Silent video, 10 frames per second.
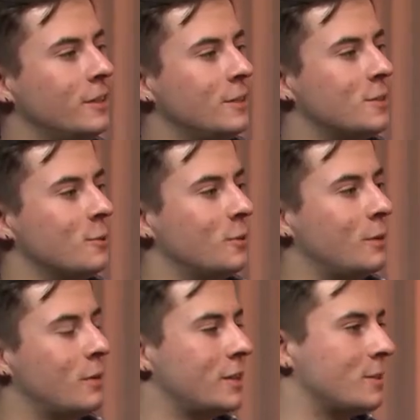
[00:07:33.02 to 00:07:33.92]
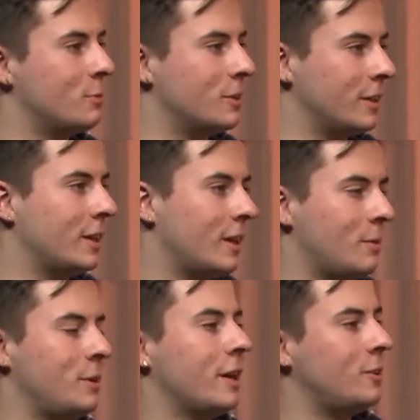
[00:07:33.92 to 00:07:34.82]
So when I'm at somewhere like that, I
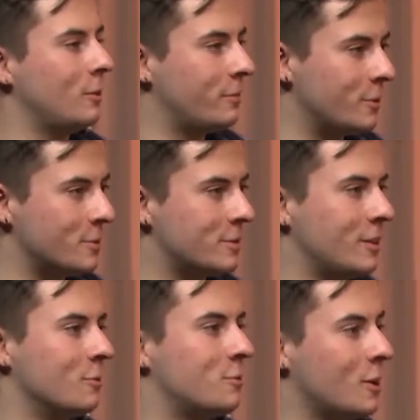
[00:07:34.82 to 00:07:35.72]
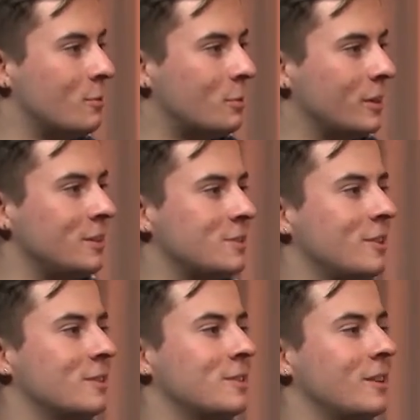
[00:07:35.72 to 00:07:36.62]
mean, I do have those, Tom Brady
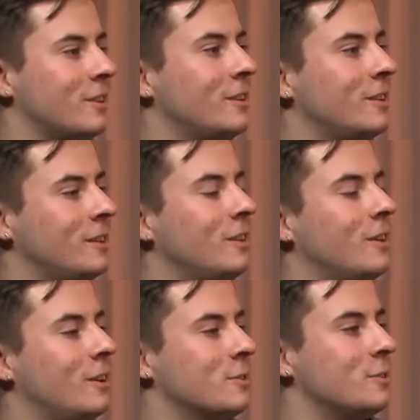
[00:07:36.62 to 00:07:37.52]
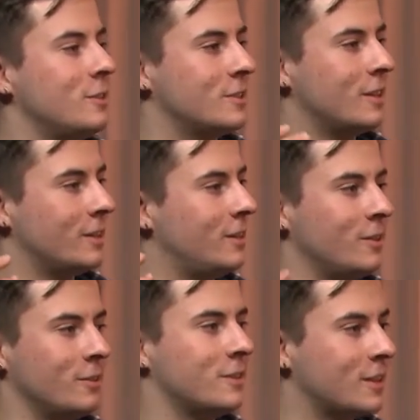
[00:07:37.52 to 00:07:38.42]
songs that are also just
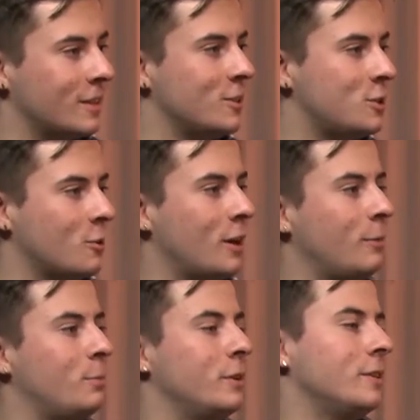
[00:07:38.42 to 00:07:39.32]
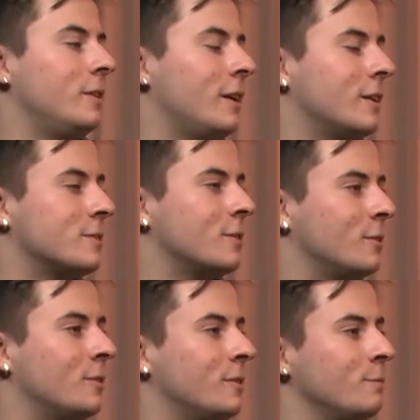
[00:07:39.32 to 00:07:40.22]
let's get the show hyped. But yeah,
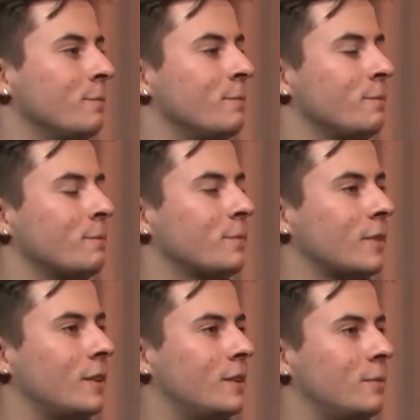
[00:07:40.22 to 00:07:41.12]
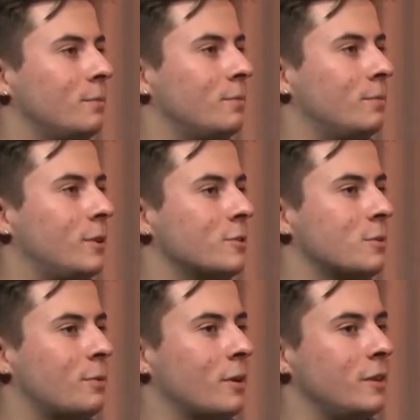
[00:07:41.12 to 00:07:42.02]
so those are
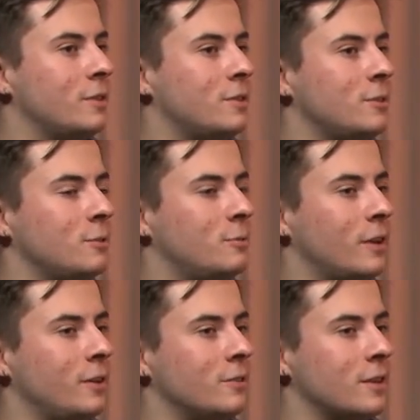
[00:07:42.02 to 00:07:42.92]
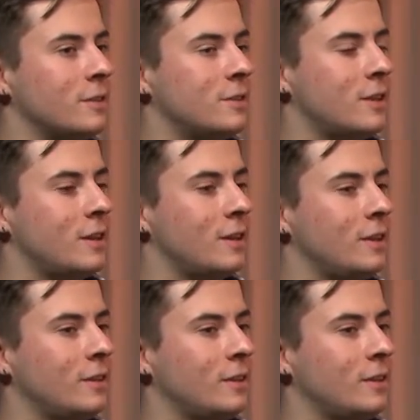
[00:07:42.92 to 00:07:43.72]
probably the two venues I'd say